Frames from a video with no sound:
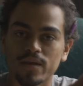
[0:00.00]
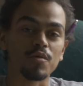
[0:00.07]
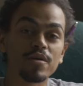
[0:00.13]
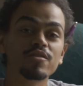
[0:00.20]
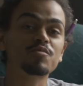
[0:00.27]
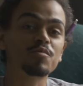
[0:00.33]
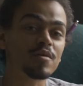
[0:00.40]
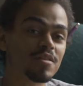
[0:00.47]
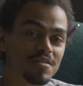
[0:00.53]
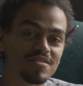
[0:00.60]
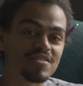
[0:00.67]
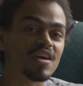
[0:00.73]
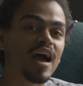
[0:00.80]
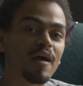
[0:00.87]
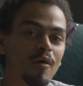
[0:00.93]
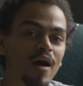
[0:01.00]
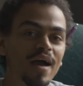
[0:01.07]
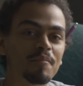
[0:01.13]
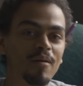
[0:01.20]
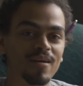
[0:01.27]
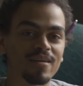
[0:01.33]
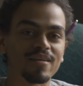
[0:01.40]
So here's where the
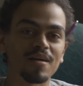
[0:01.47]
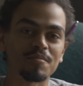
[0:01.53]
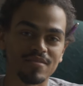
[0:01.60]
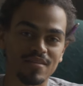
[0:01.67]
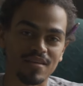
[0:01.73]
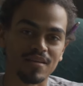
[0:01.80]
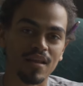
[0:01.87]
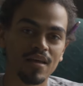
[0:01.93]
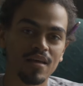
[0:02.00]
DIY part comes in.